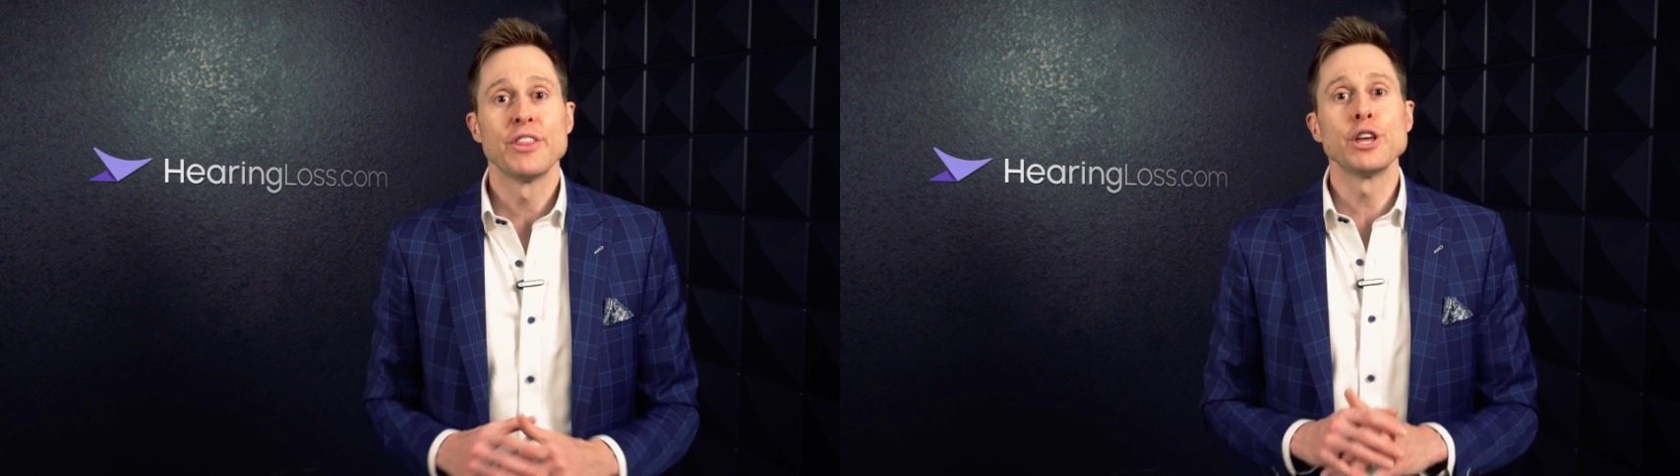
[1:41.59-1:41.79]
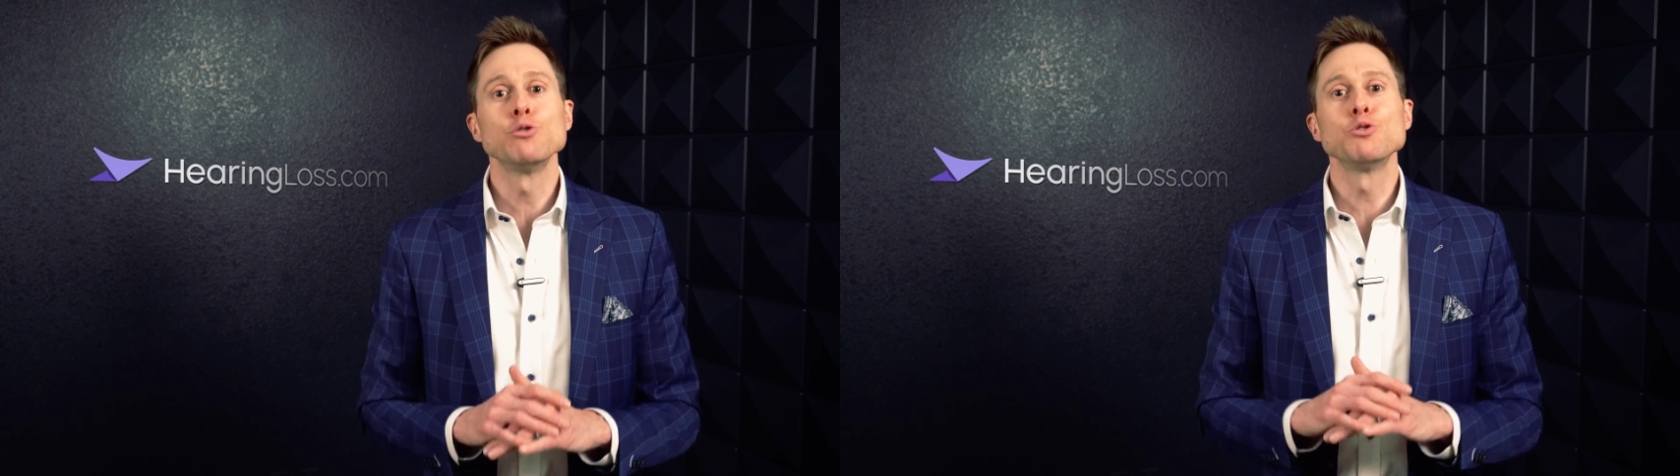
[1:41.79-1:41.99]

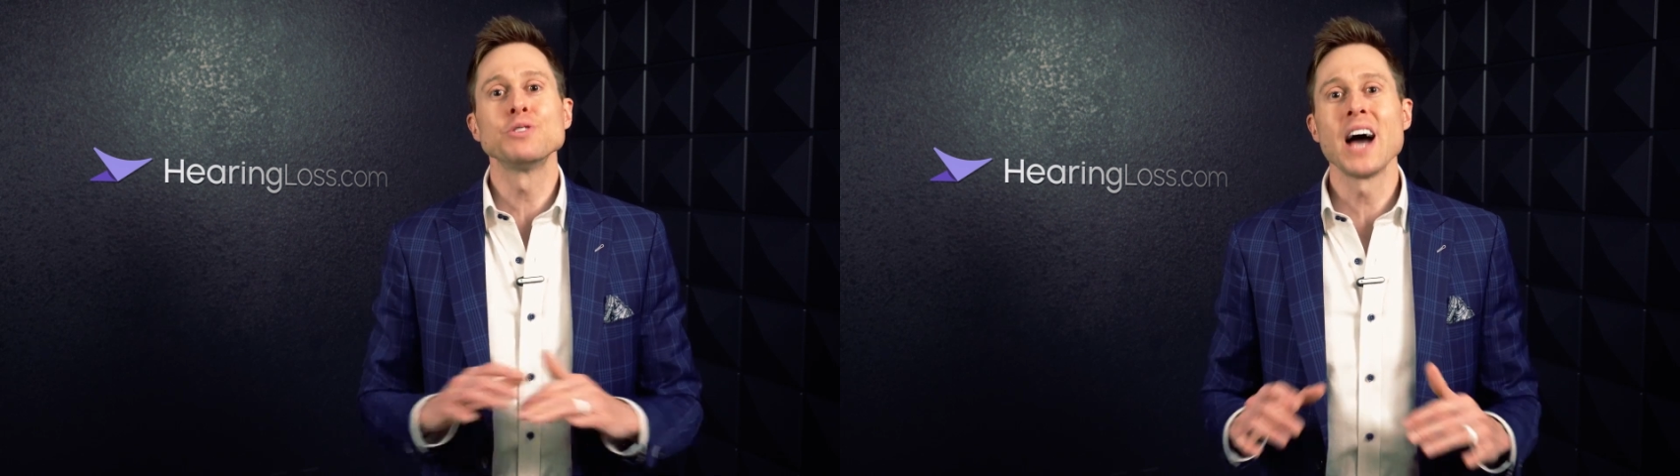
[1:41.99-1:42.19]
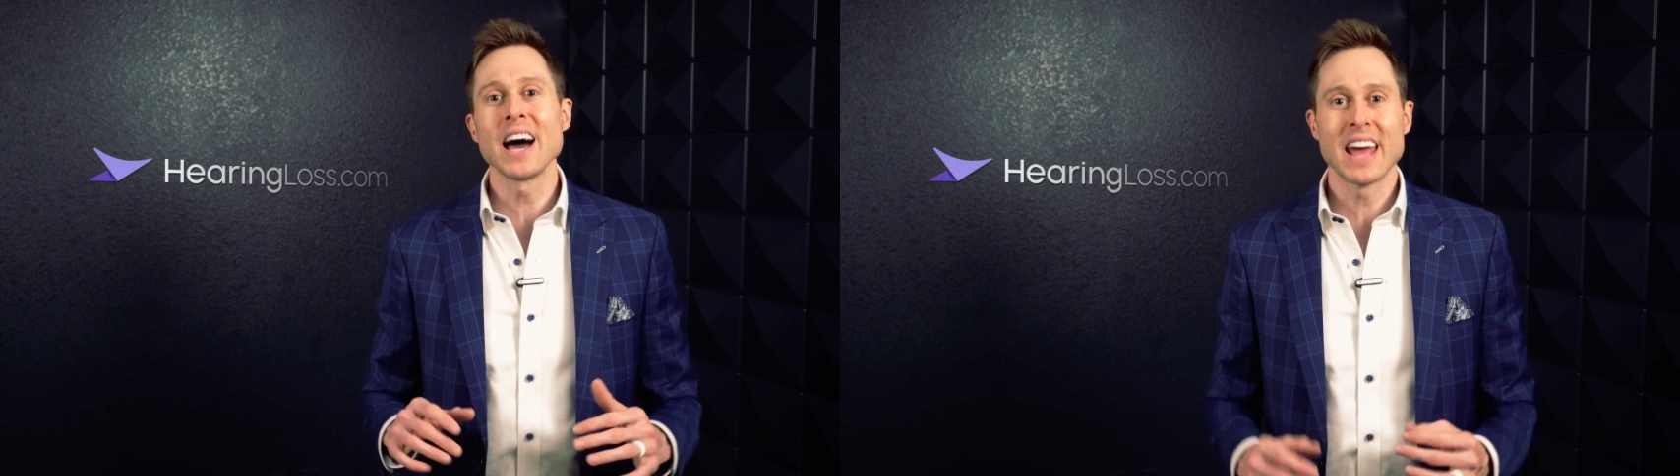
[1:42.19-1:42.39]
that you do
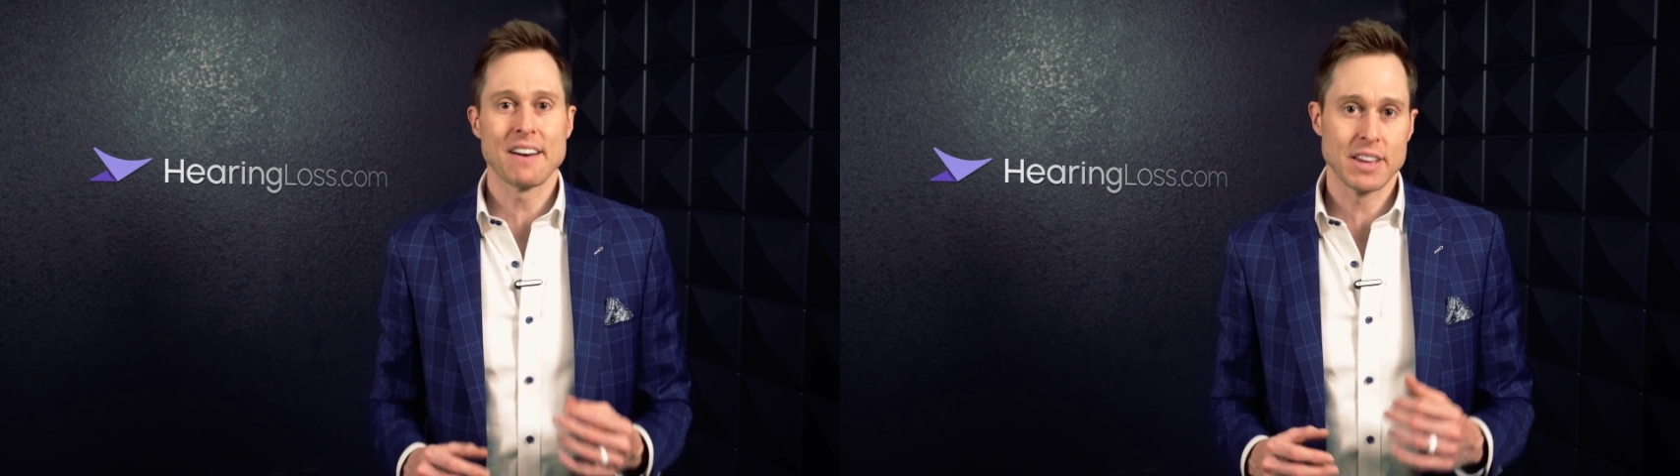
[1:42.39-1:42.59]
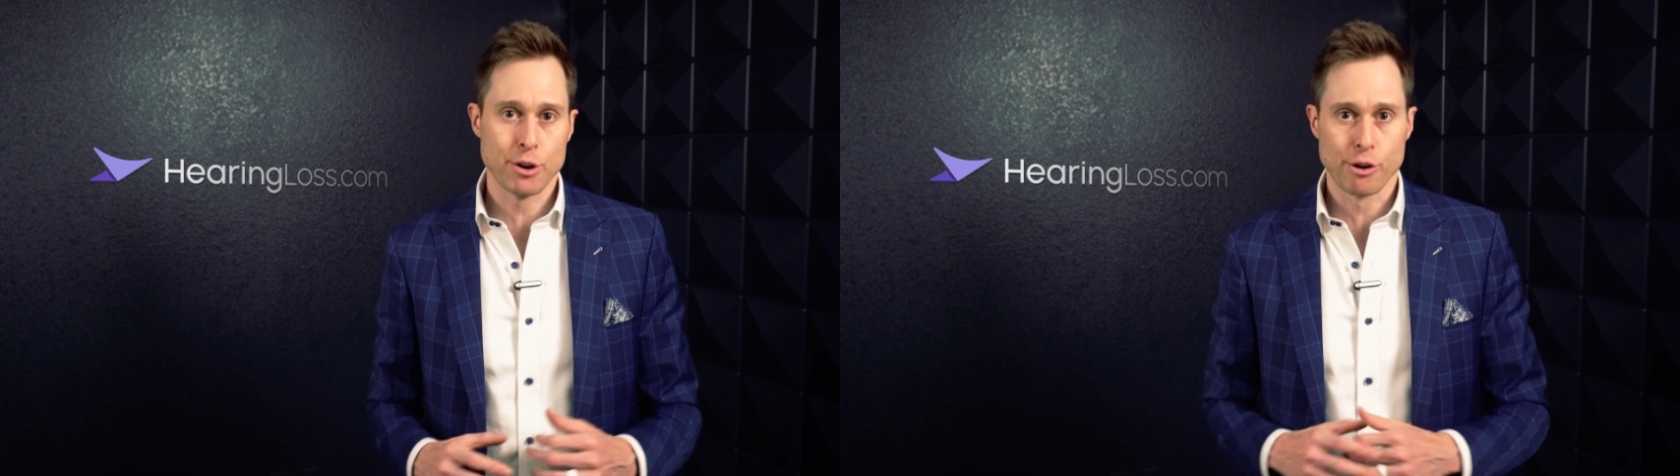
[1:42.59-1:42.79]
not
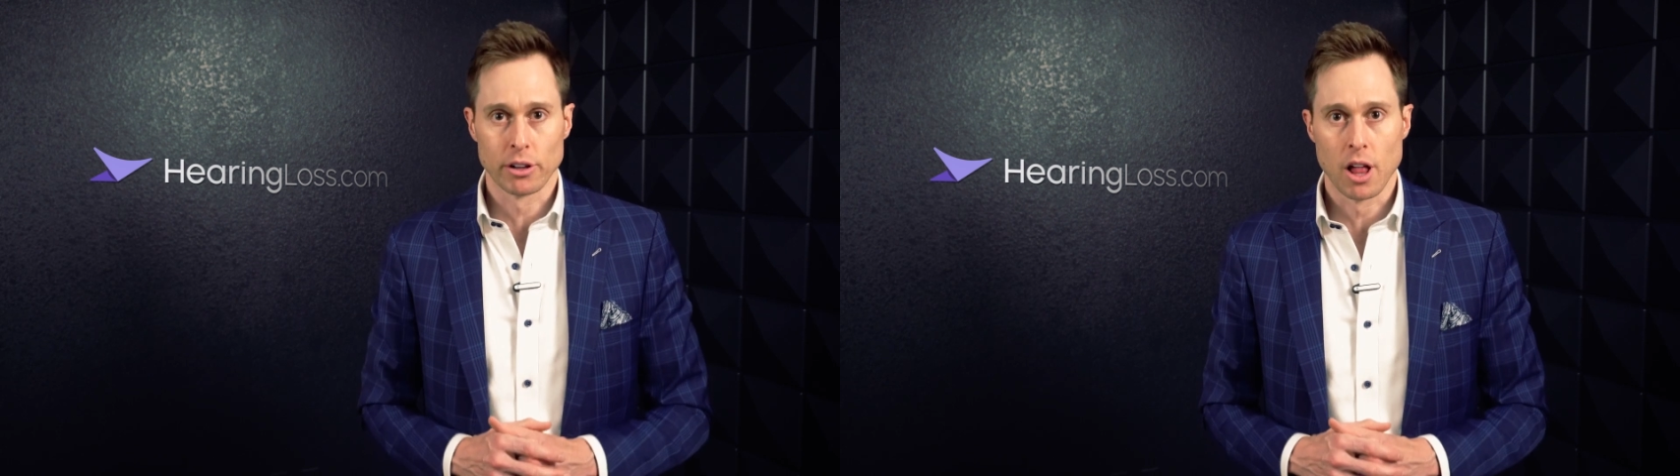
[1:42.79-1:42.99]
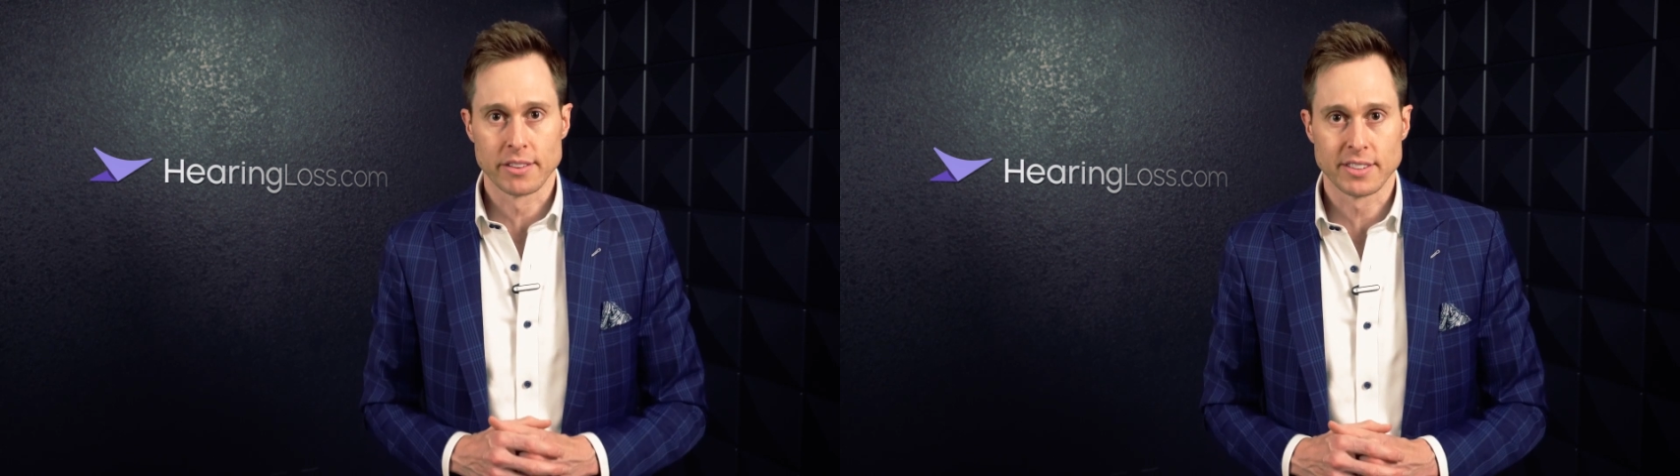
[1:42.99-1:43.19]
have a
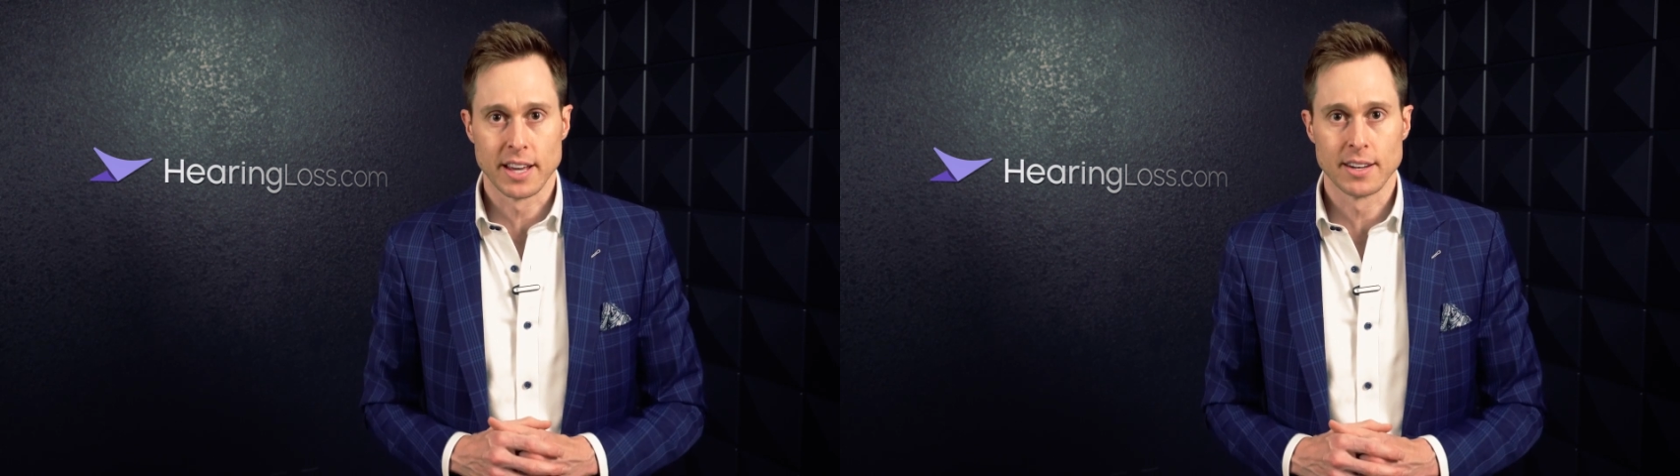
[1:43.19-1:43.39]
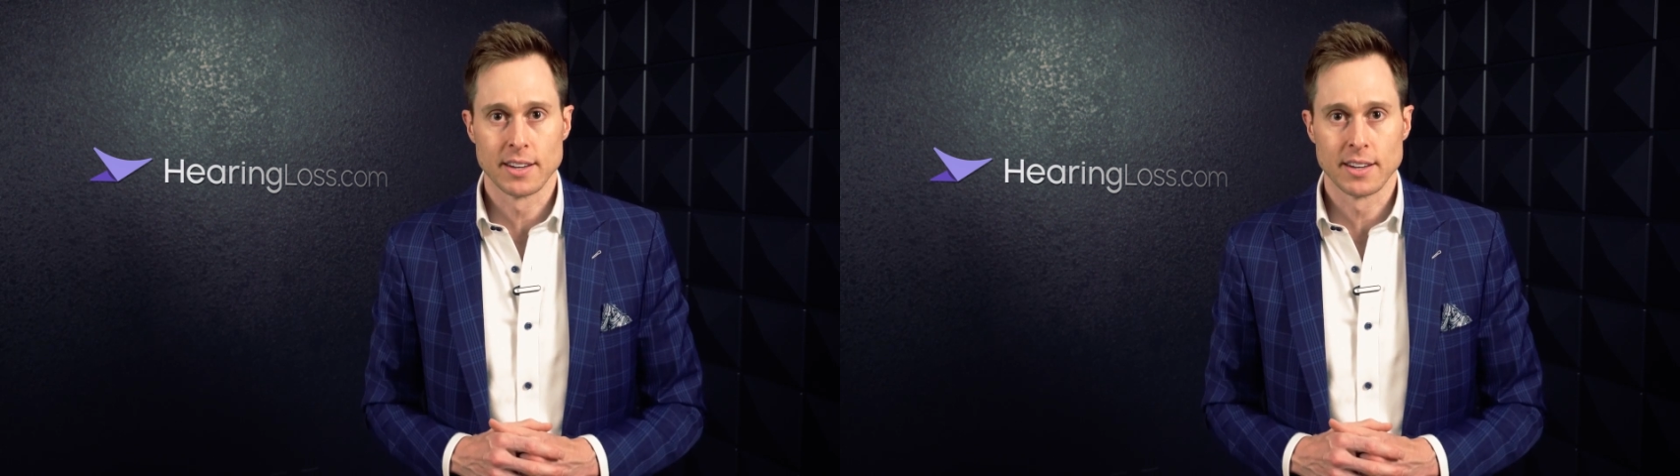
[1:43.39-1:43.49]
hearing loss in.